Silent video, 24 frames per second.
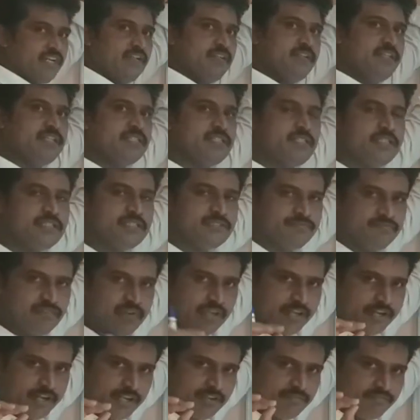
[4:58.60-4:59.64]
This is
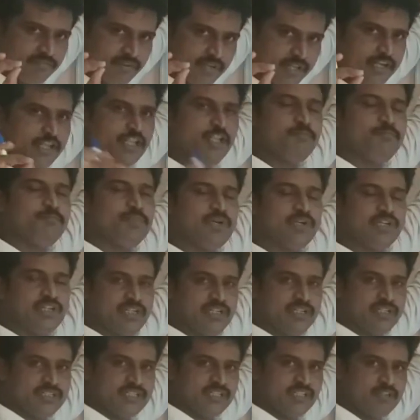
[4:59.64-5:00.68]
very, very
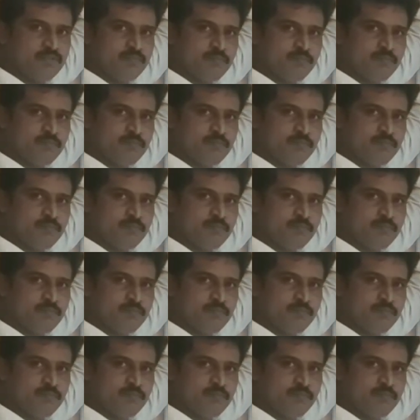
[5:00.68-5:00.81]
important.